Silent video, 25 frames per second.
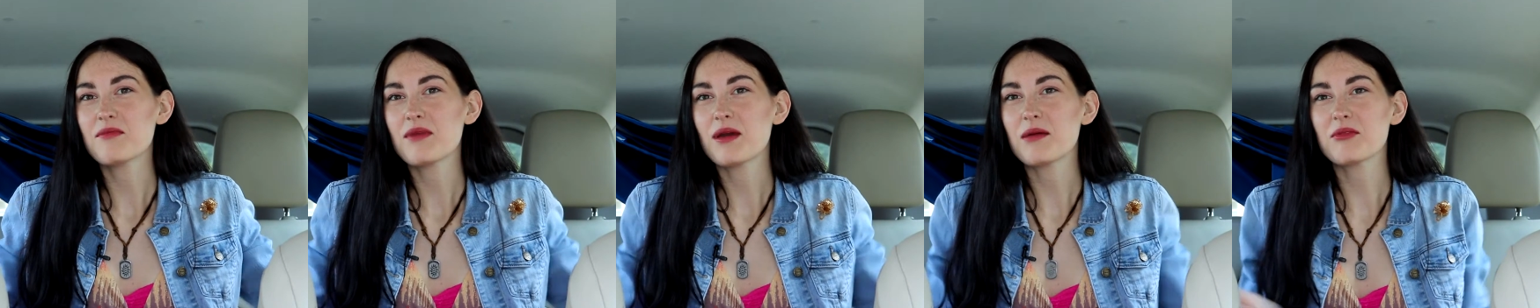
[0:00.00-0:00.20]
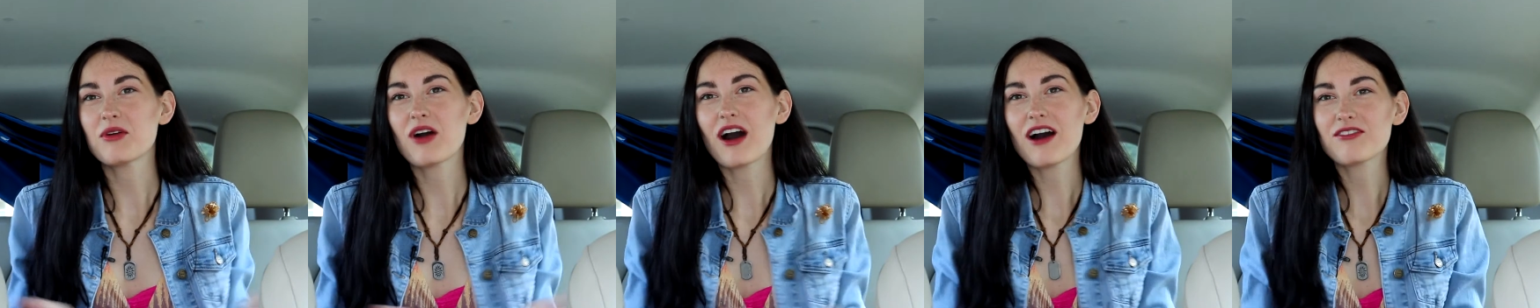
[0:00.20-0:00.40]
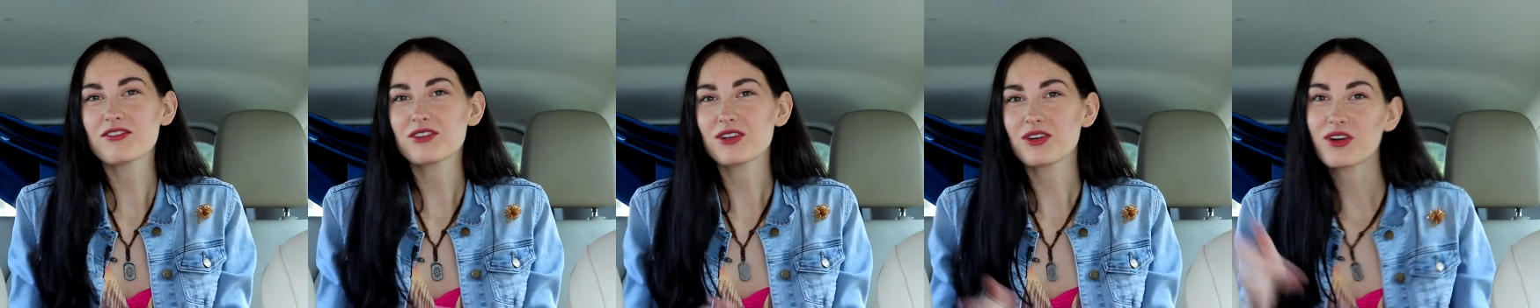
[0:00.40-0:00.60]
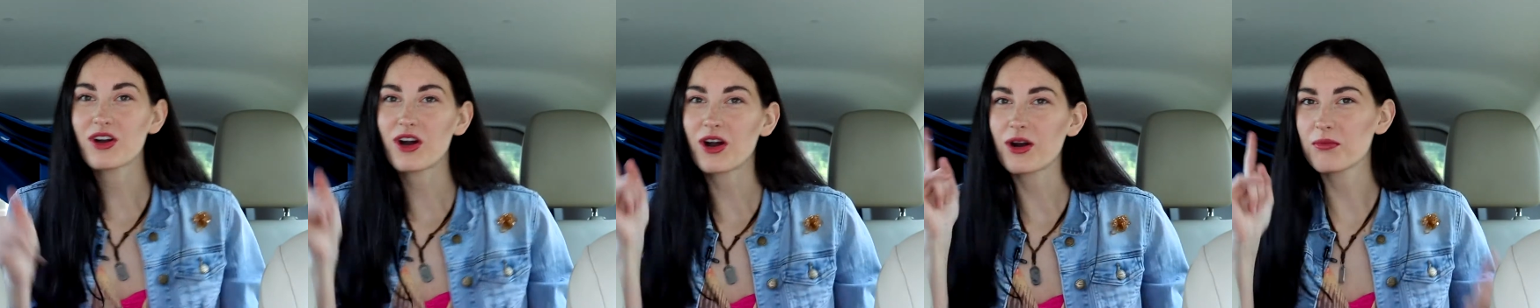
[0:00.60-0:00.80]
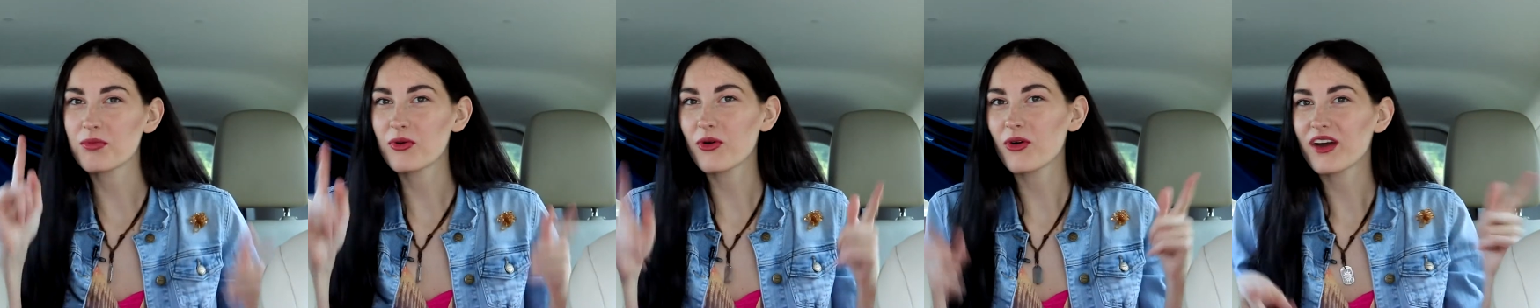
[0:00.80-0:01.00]
Maybe we'll have a little
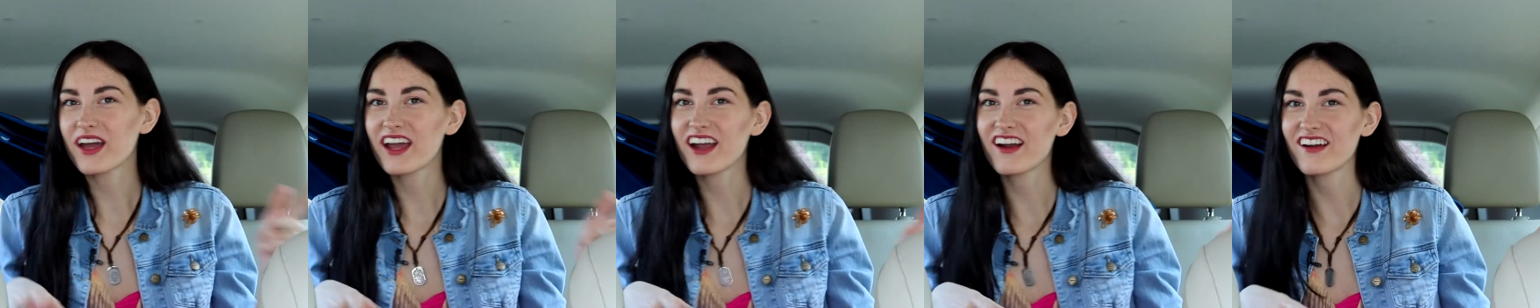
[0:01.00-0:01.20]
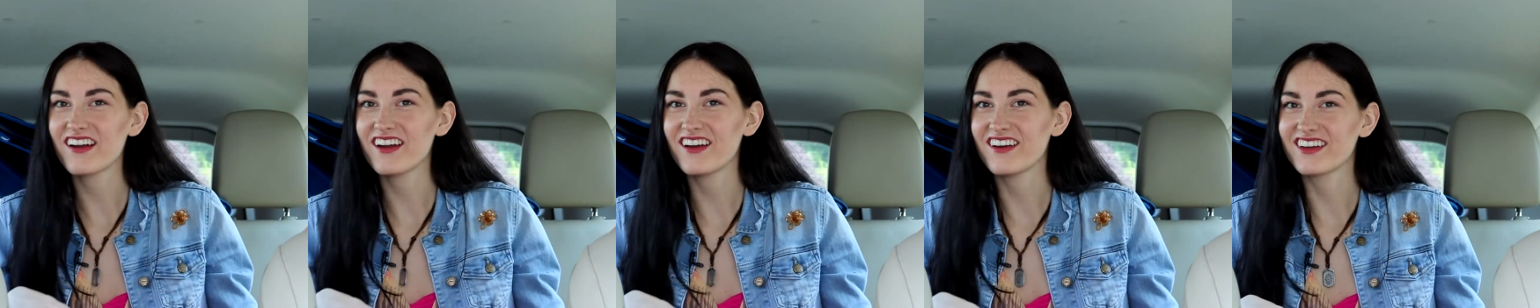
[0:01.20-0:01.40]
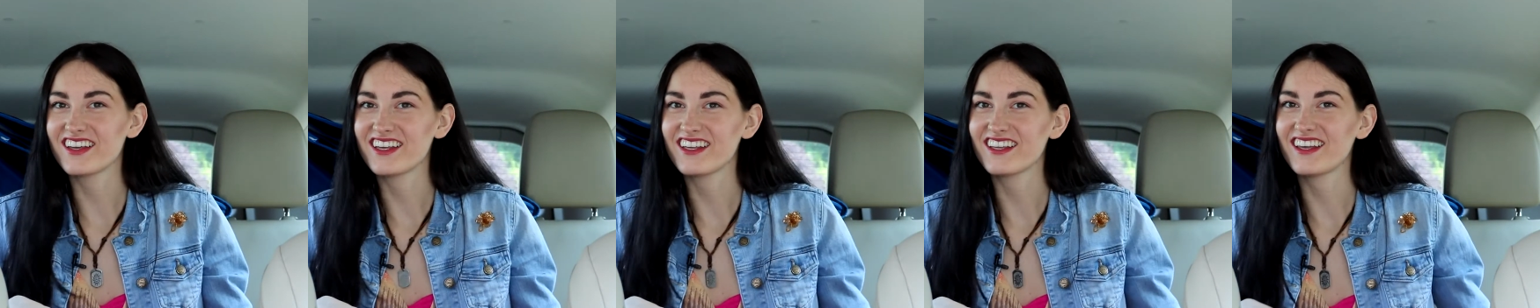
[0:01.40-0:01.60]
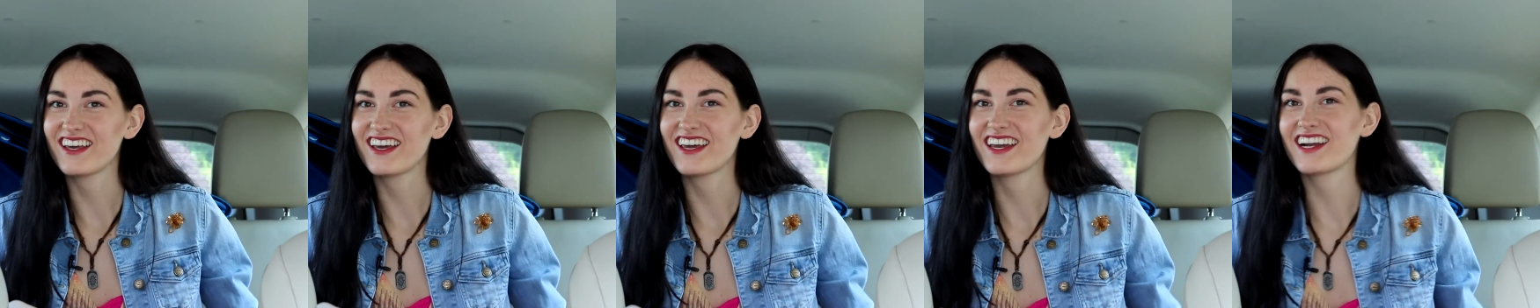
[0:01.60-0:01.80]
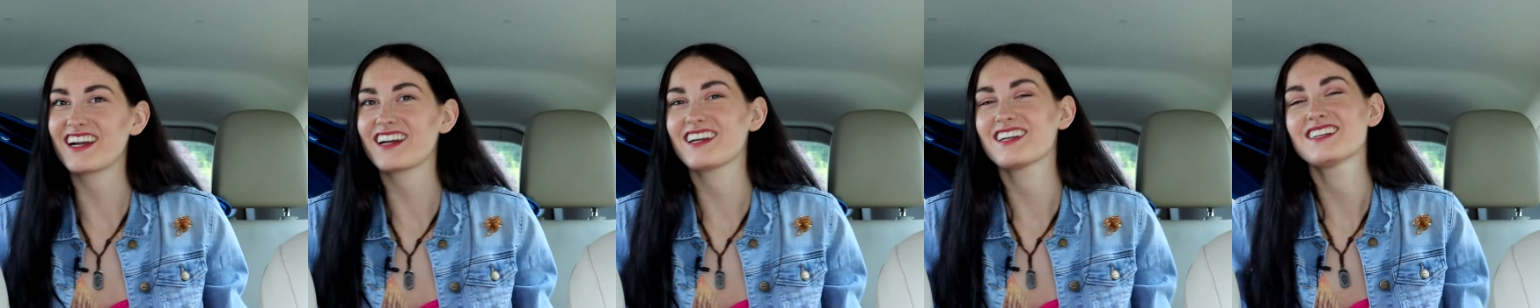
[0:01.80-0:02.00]
carpool karaoke
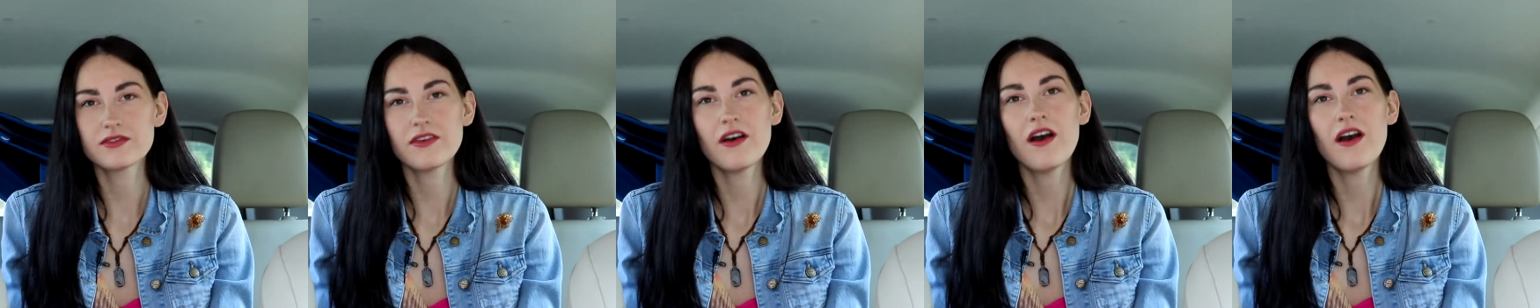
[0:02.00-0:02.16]
later.